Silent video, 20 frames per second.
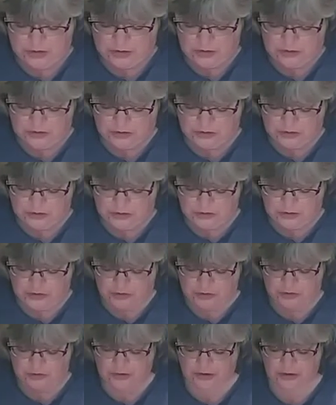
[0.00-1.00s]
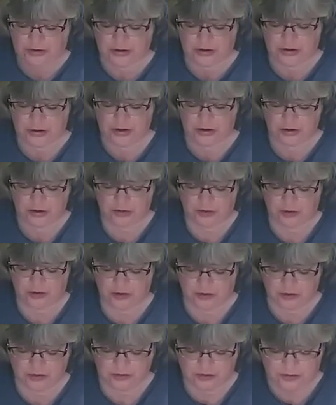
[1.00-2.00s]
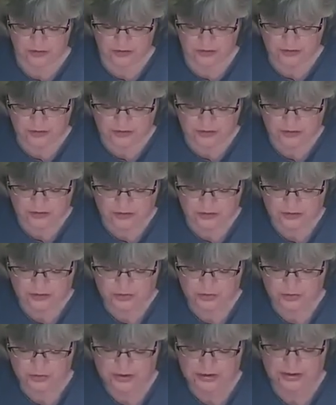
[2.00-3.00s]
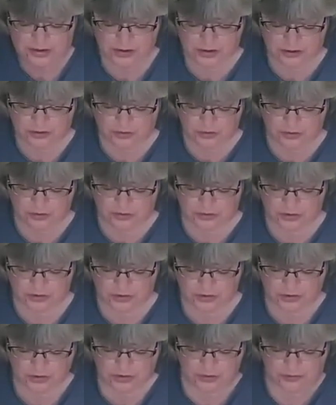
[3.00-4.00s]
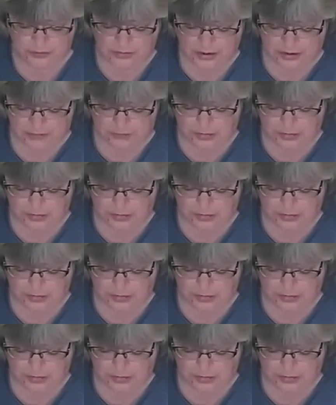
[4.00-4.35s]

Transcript: This little acrylic doohickey, and look, it made it